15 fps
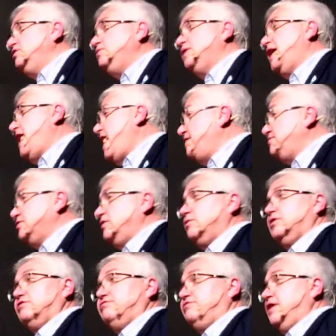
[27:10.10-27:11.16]
to do and have to go
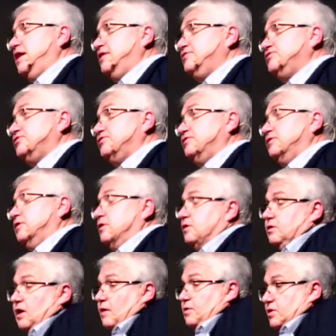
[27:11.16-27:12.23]
confess.
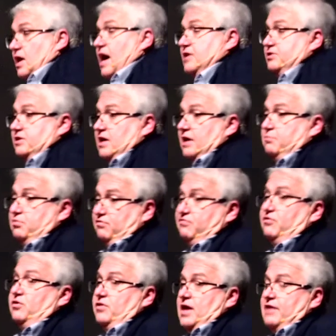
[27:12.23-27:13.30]
I would actually kind of
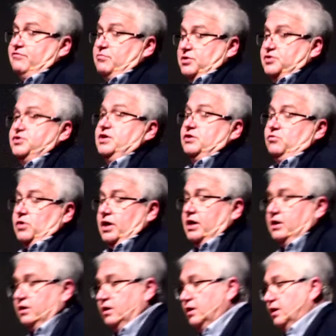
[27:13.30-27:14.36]
prefer that from a sick way.
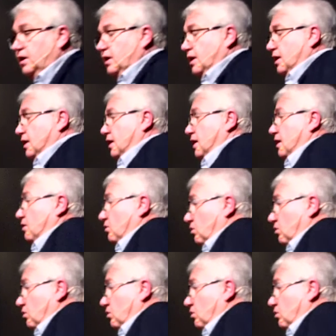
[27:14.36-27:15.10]
Uh,